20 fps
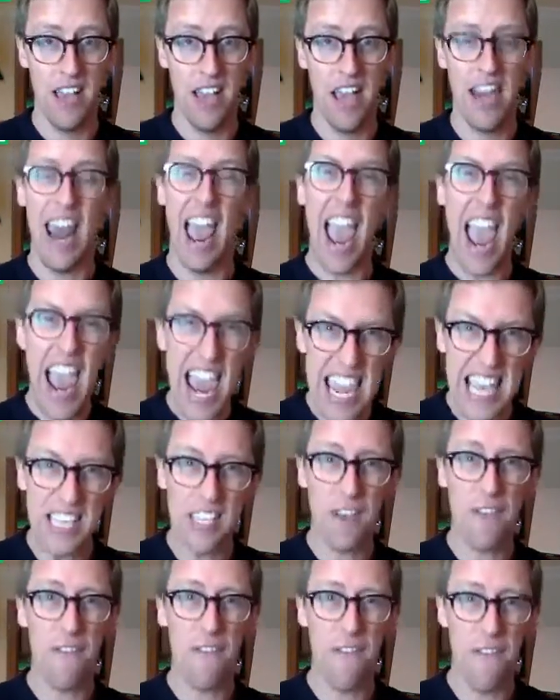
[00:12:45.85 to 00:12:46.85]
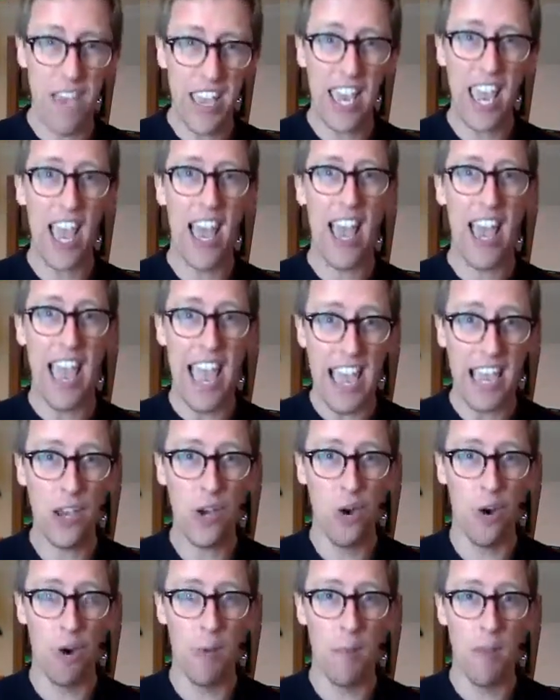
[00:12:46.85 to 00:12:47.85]
An 8-figure
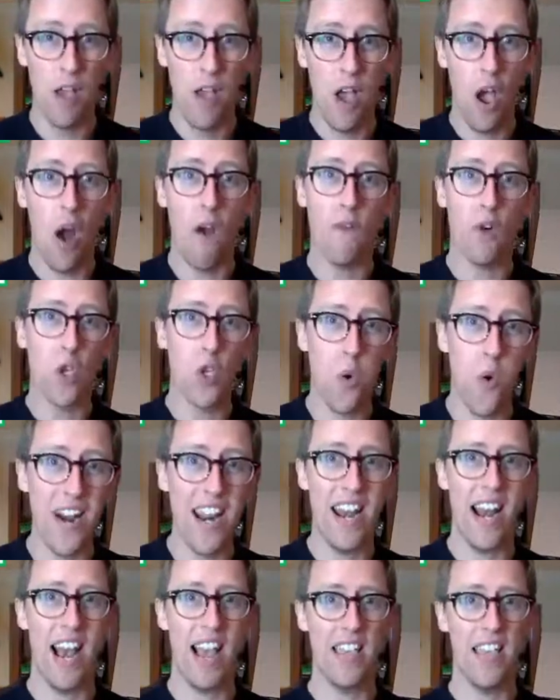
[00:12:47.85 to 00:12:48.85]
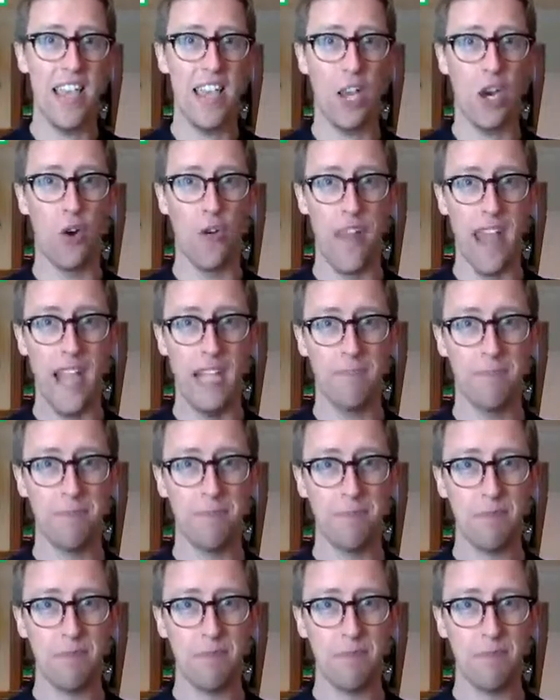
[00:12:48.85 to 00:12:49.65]
income over a 29-year career.